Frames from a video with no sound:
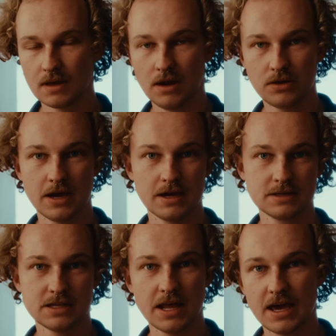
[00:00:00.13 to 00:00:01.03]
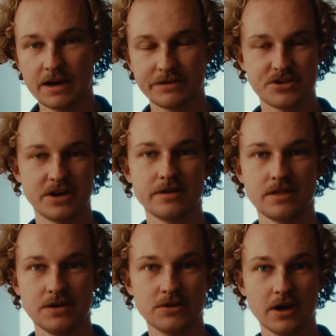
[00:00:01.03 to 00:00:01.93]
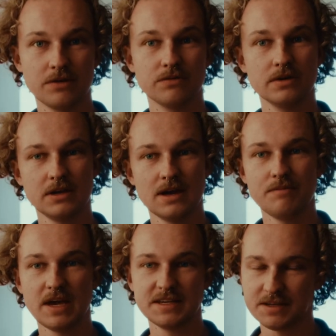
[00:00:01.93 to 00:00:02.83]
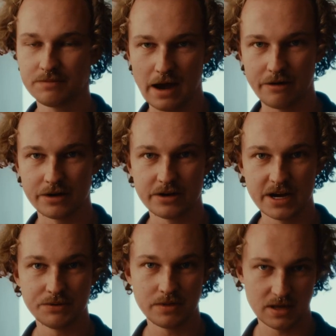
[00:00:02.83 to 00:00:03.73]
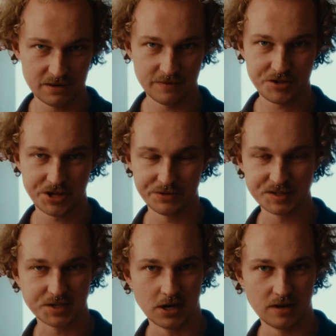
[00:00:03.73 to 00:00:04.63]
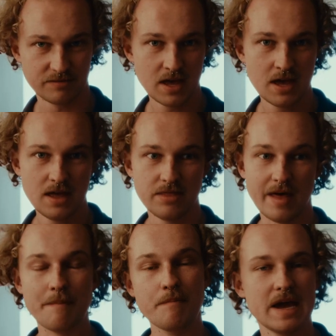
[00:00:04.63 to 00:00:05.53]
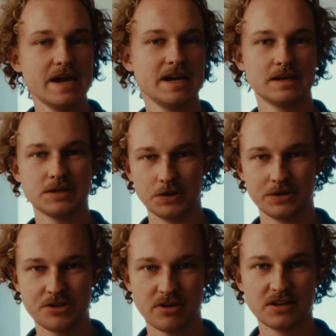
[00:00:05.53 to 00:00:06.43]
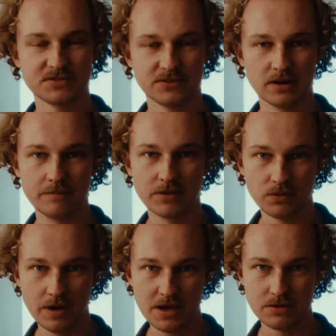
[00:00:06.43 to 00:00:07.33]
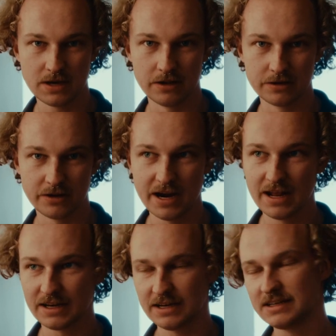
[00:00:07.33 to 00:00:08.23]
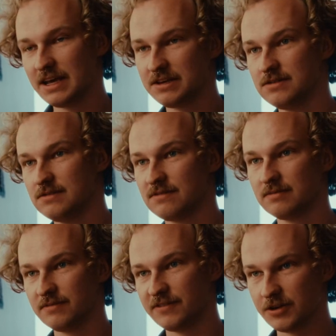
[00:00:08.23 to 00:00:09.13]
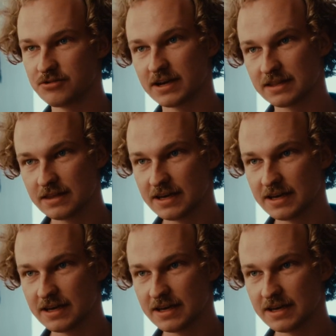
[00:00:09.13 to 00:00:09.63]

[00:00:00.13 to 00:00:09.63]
Okay, today I want to share with you a really amazing power grade within DaVinci Resolve that may totally transform the way you color grade and can take you from footage like